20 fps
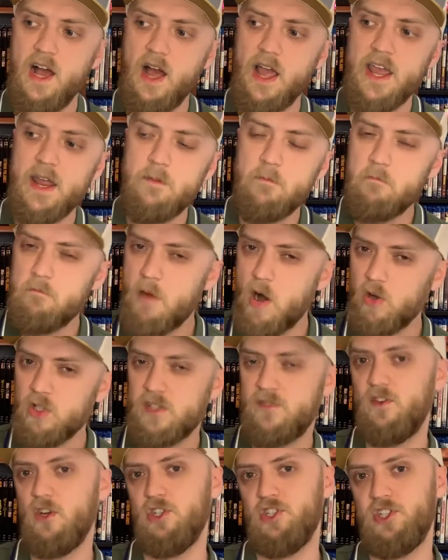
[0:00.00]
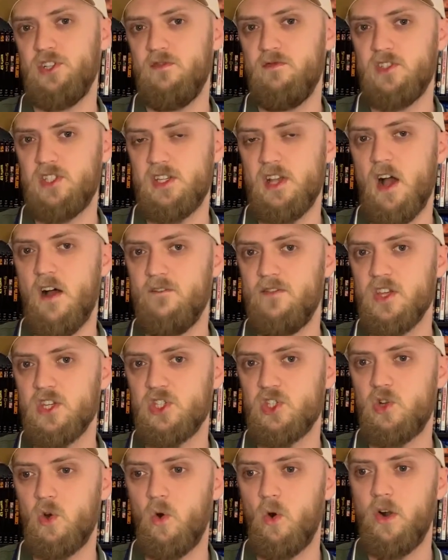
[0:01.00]
in most versions of the
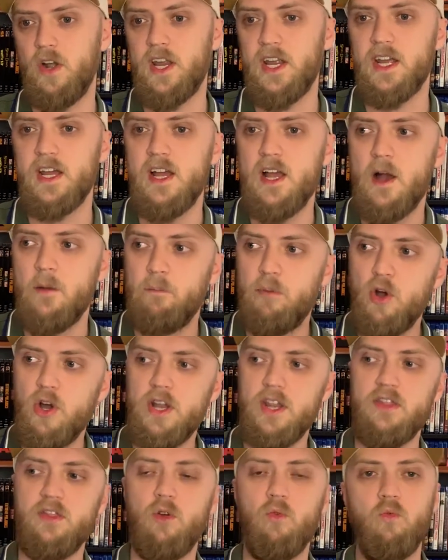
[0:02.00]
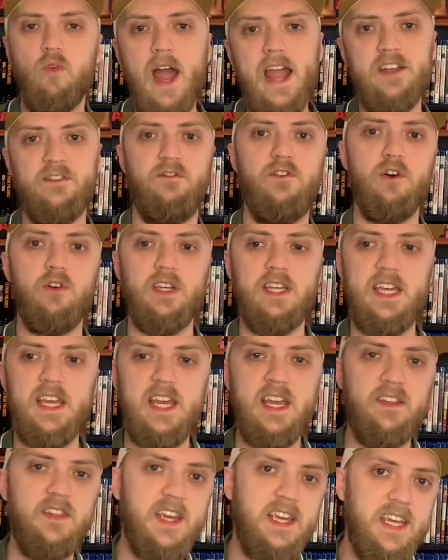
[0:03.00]
story, put the rightful
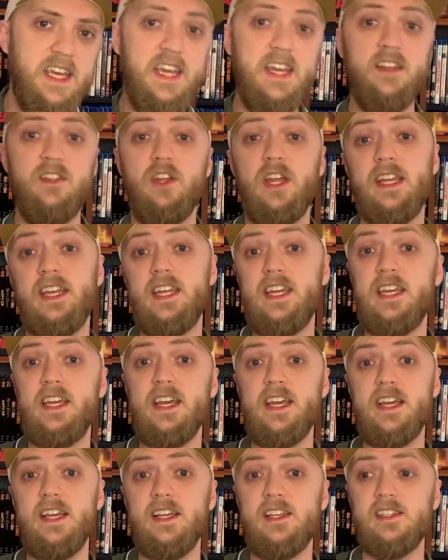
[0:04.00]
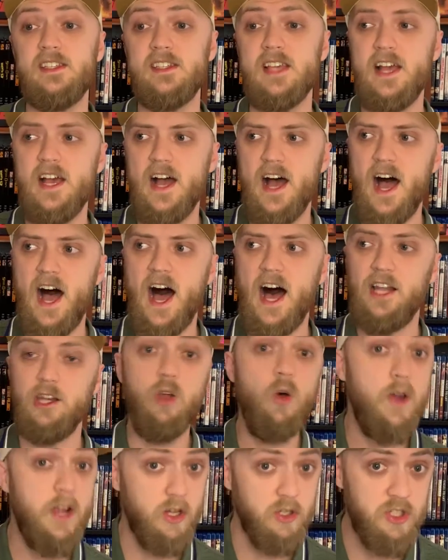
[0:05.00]
king, the king that he is
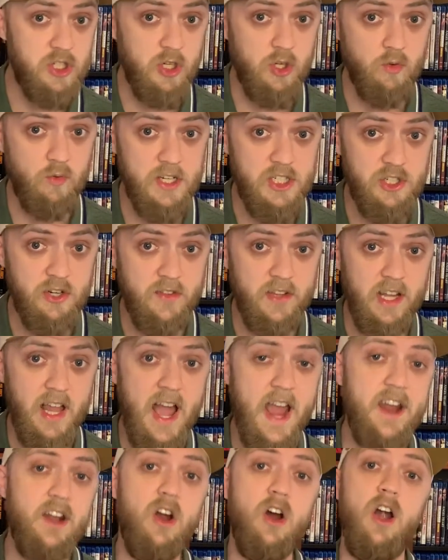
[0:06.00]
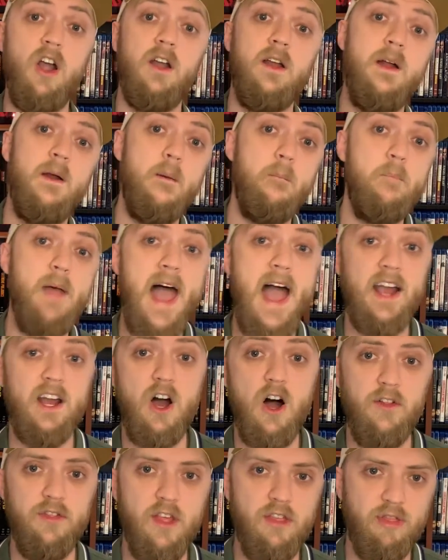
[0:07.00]
loyal to, Richard the Lionheart, back
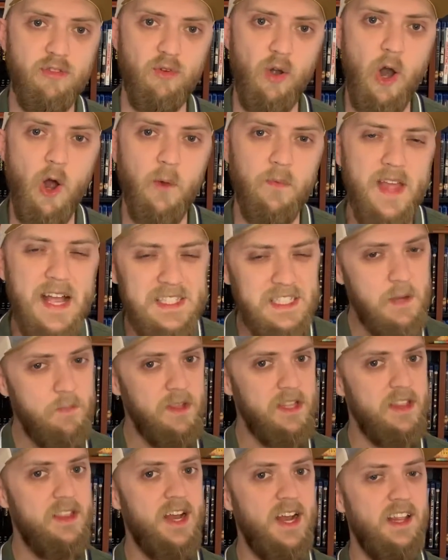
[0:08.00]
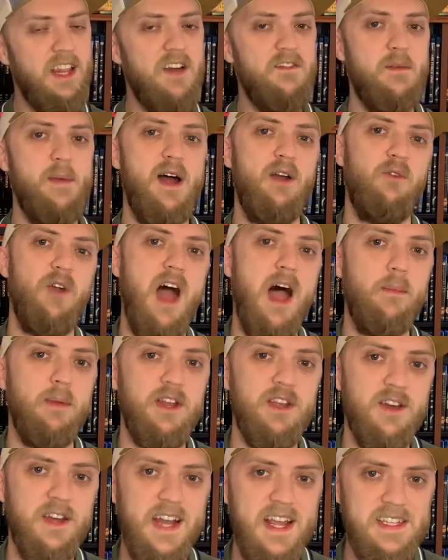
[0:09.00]
on the throne. That's something that I love about
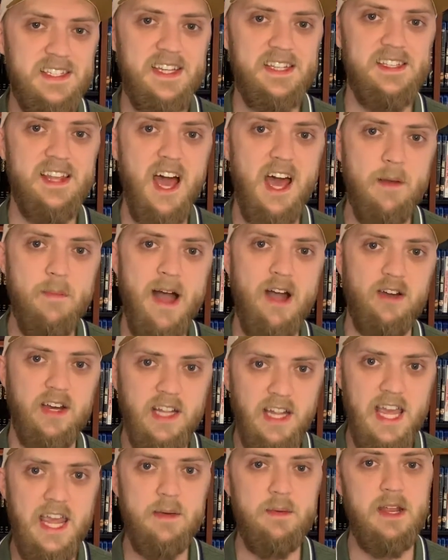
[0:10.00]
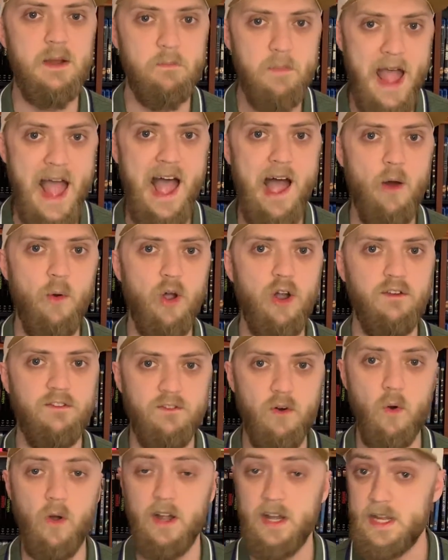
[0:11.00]
Robin Hood, is he's not about claiming power
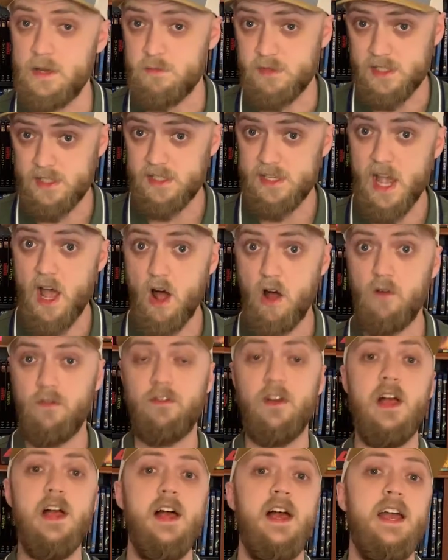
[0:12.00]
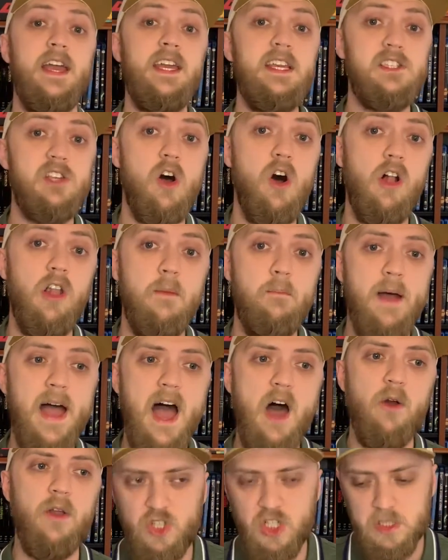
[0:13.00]
for himself. He's all
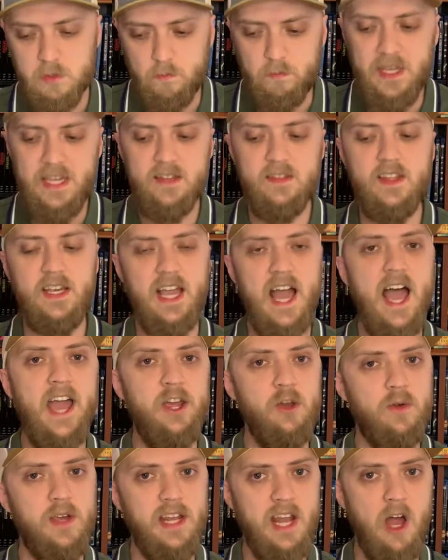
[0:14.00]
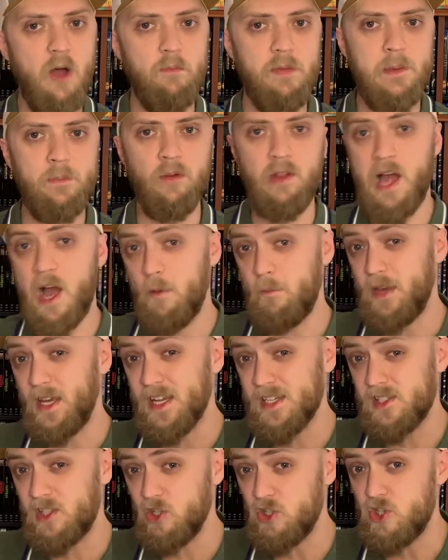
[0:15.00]
about just being the guy who can help people out
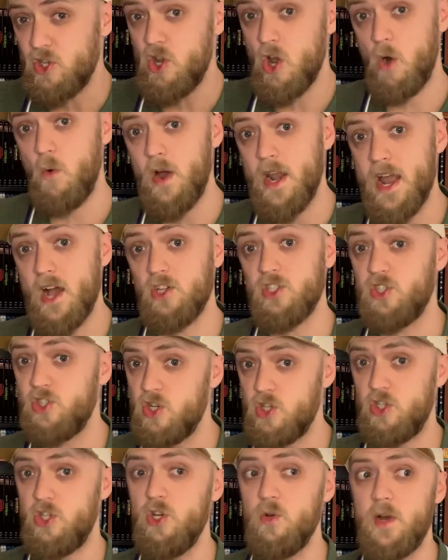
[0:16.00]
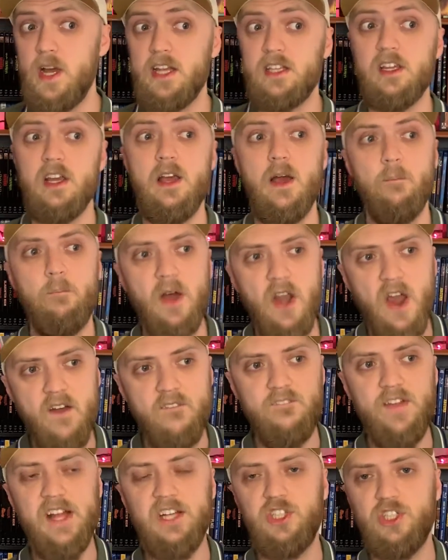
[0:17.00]
because there's no one else to do it, but
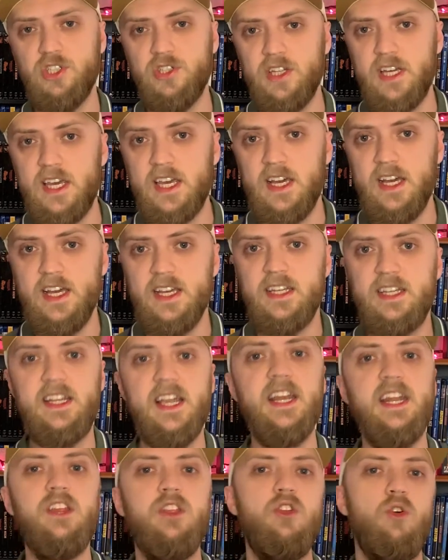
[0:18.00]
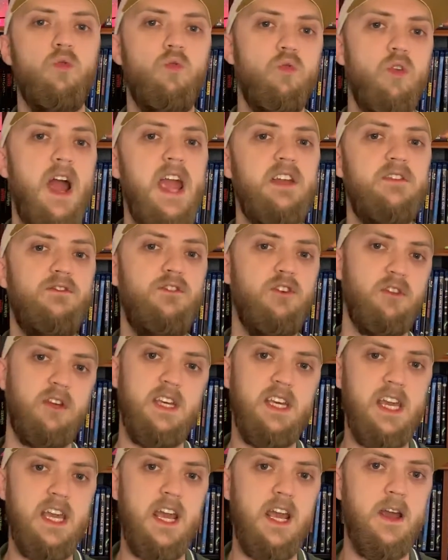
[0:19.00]
eventually getting the rightful
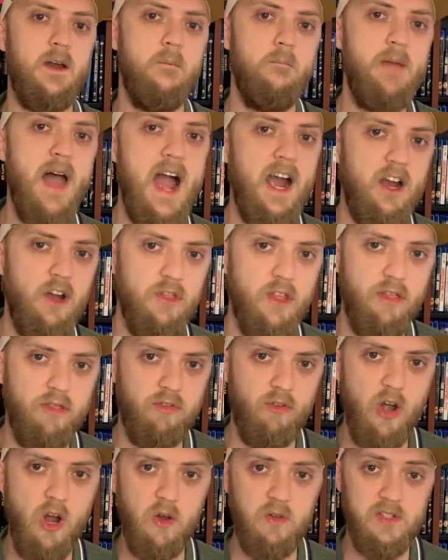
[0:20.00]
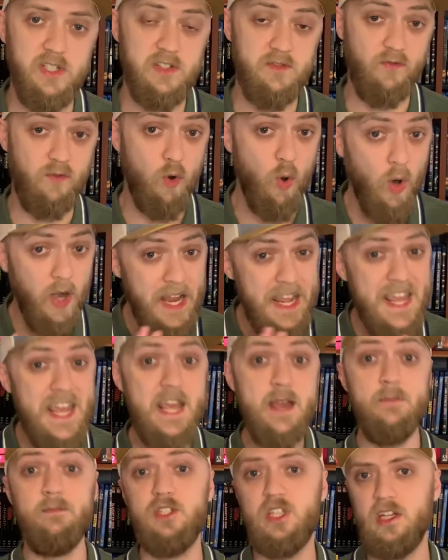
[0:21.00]
king back on the thrones for
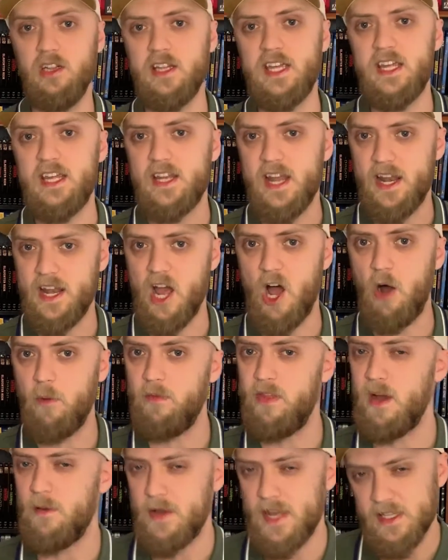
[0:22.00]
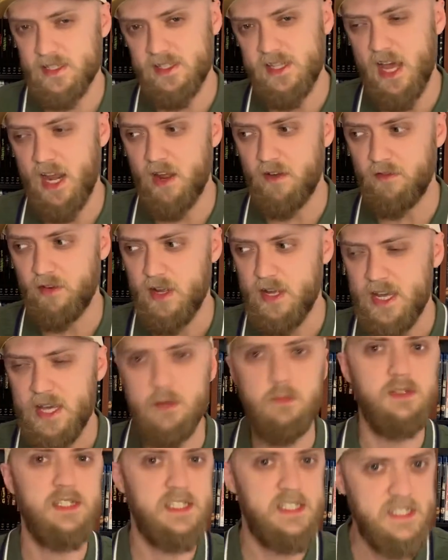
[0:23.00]
him to lead and help them instead of
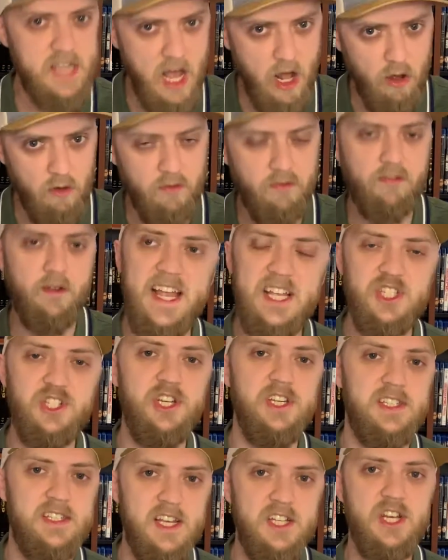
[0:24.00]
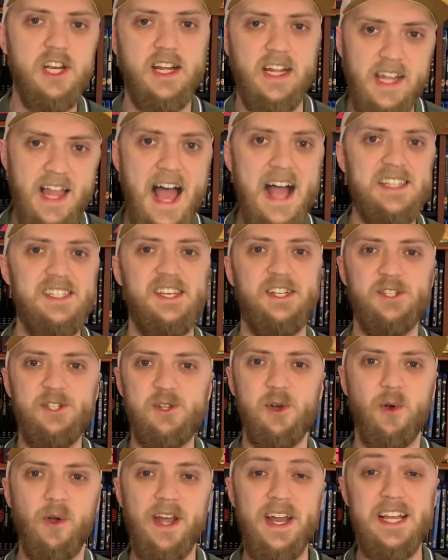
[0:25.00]
himself. It's just such a classic
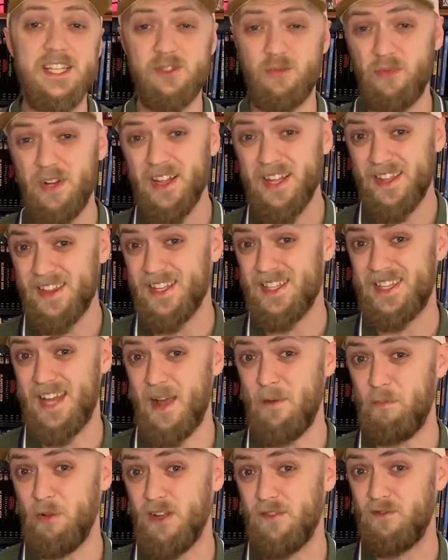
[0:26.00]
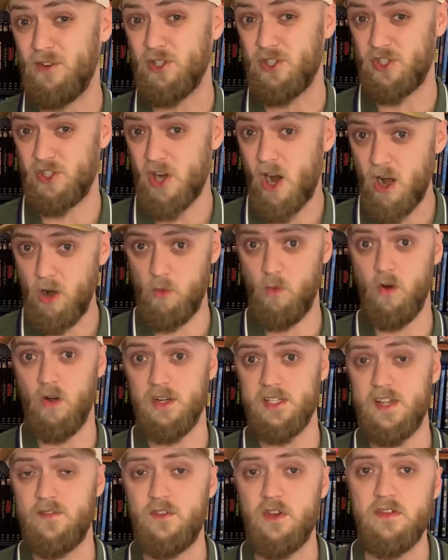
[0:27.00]
story. It's really the template for Star
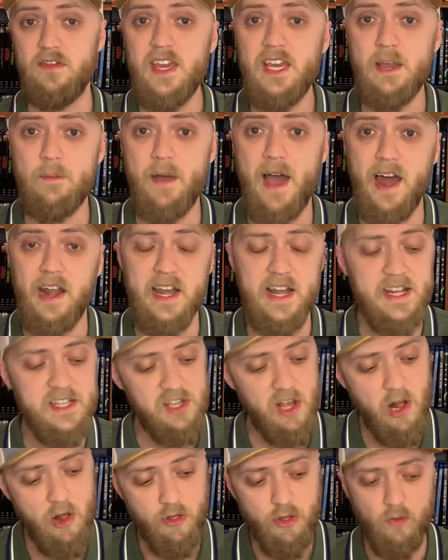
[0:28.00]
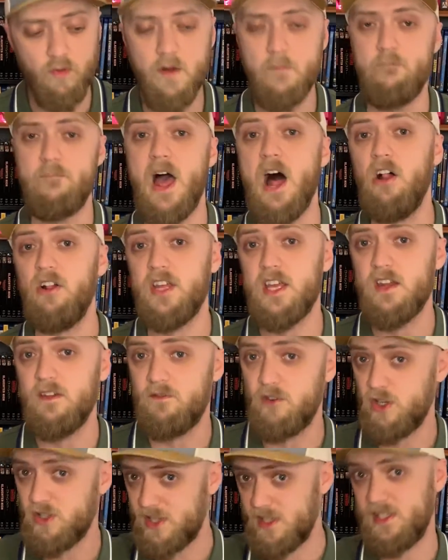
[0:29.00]
Wars, if you think about it. It's all the
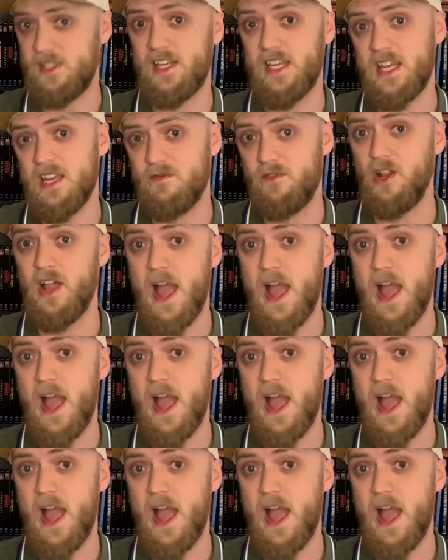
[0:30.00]
rebellion versus the evil